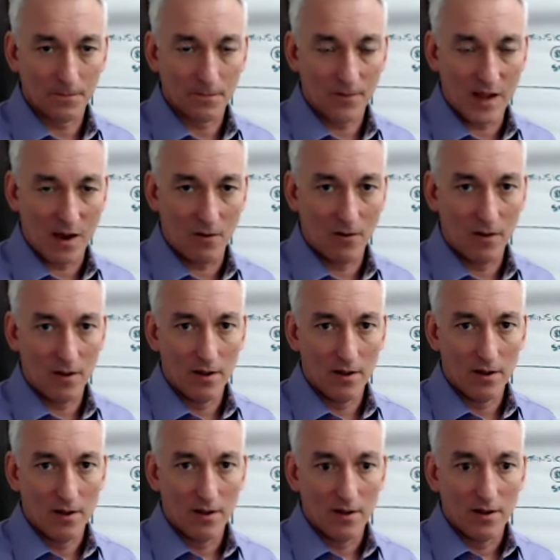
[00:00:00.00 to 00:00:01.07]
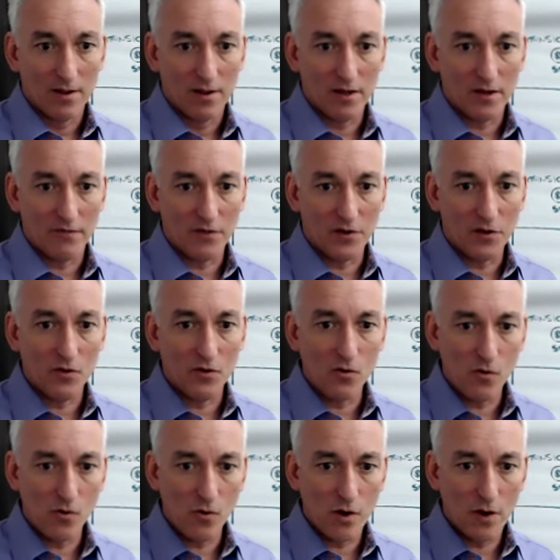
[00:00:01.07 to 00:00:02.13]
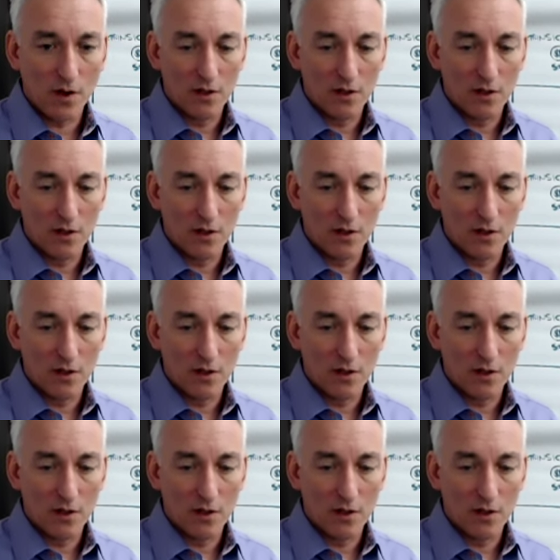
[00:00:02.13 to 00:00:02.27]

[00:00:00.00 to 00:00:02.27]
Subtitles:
Now, if you